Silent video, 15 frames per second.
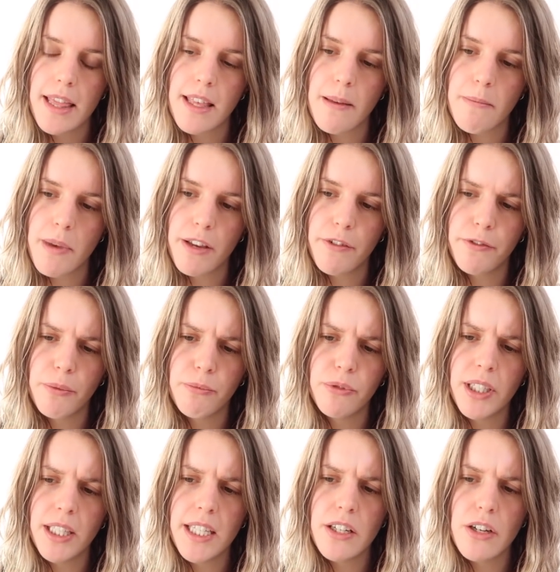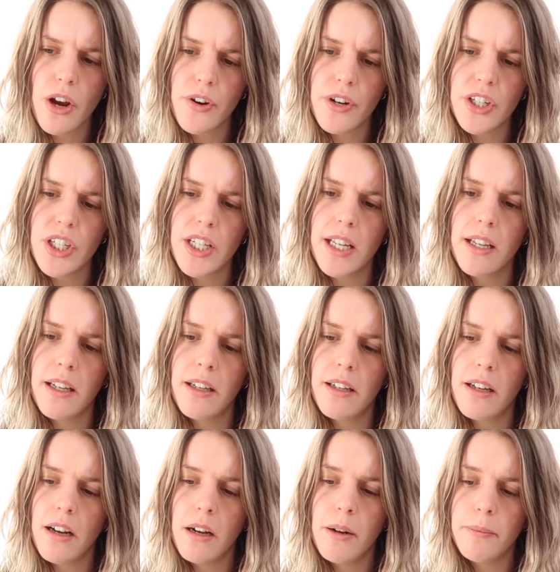They're made from really
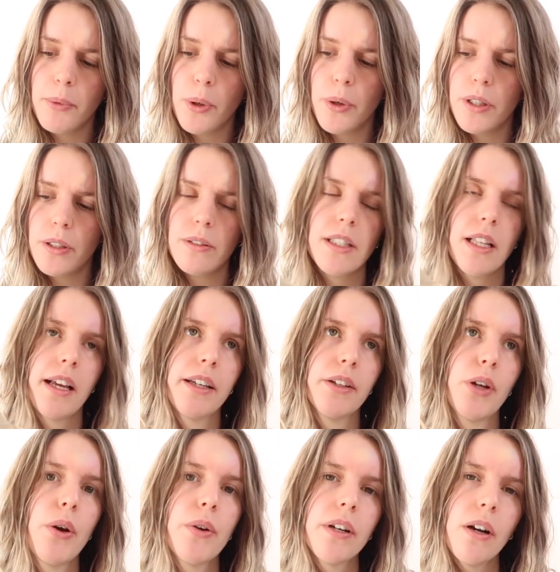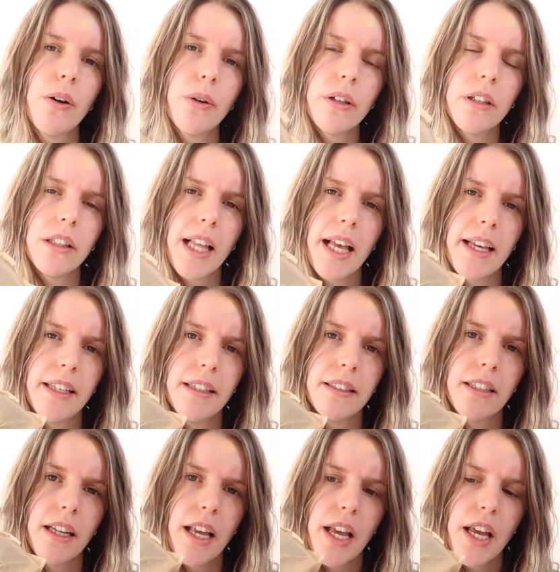nourishing oils like coconut oil
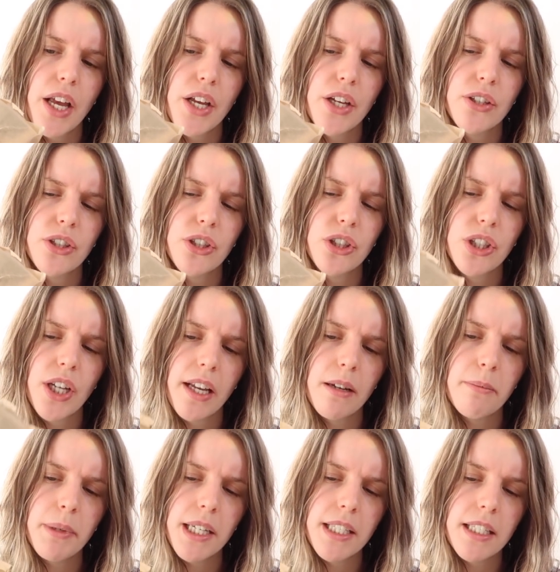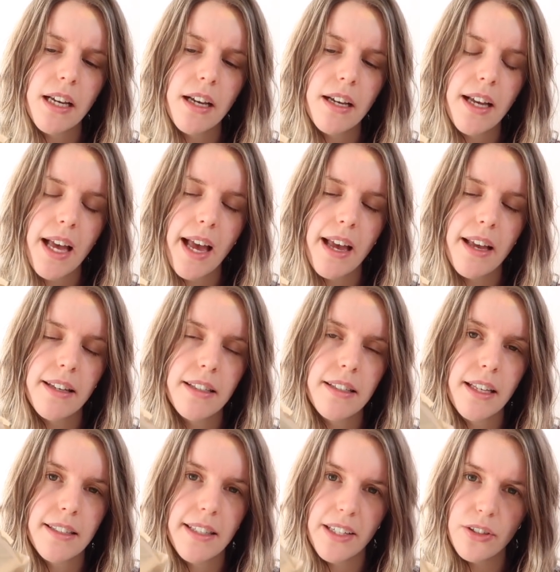and shea butter and
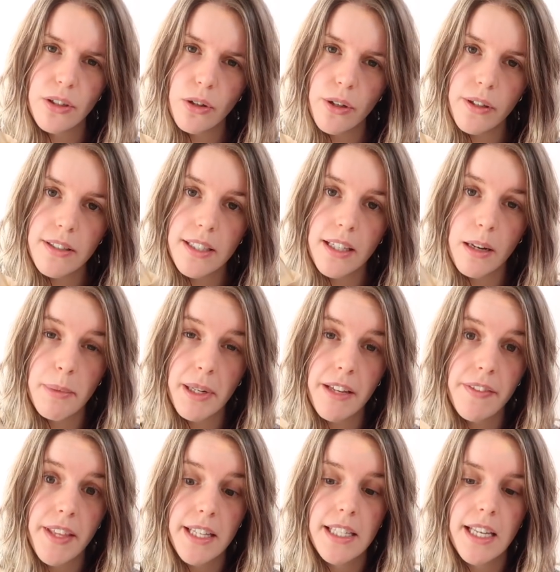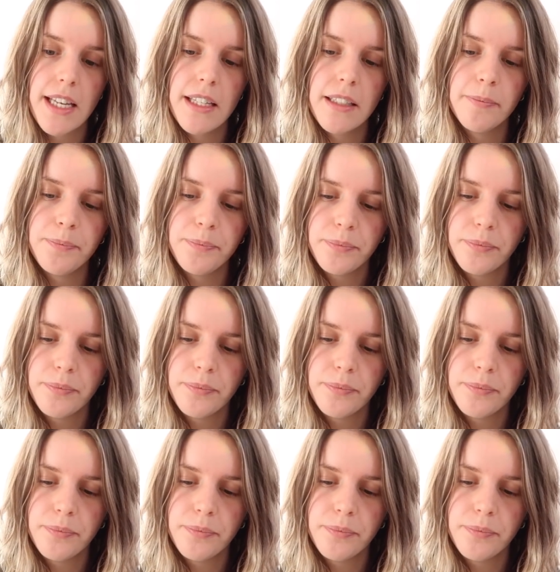essential oils, and I believe that's it.